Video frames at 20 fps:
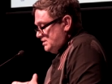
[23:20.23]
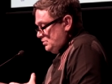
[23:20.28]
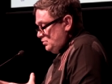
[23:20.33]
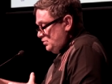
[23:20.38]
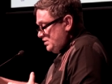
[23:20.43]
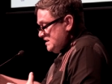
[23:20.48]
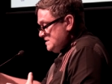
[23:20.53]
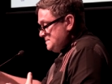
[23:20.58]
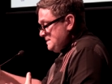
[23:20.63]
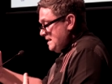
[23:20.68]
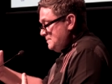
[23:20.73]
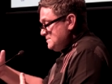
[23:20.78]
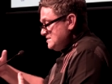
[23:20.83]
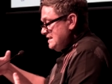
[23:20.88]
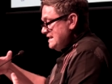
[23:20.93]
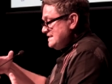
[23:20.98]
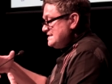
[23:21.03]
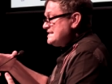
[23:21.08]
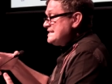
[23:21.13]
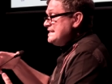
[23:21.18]
and the audience becomes
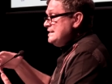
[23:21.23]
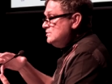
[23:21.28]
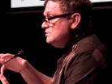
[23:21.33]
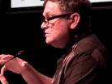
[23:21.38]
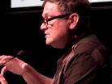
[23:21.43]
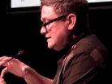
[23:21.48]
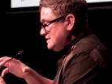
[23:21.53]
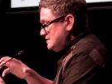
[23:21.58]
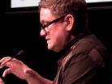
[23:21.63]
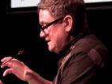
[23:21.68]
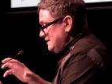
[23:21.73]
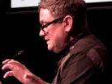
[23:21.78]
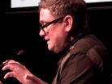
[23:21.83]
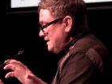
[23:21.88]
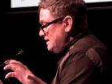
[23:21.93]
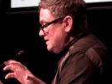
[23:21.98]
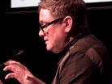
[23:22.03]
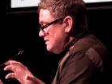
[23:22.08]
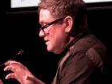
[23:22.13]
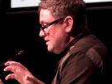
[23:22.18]
less skilled at
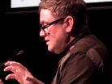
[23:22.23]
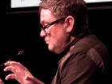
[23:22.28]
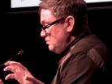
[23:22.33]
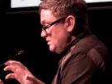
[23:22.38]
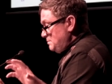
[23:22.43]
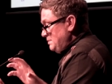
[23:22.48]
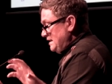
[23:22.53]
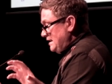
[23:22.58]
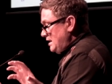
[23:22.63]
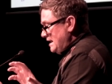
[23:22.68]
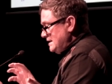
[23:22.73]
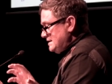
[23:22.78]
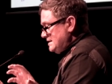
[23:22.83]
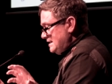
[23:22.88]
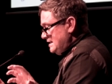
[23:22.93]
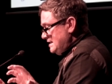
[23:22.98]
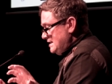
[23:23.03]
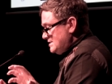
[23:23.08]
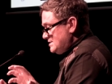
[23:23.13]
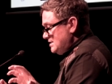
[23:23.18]
dealing with big
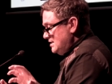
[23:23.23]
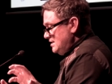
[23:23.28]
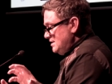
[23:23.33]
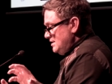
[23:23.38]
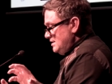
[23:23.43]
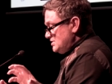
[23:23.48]
ideas.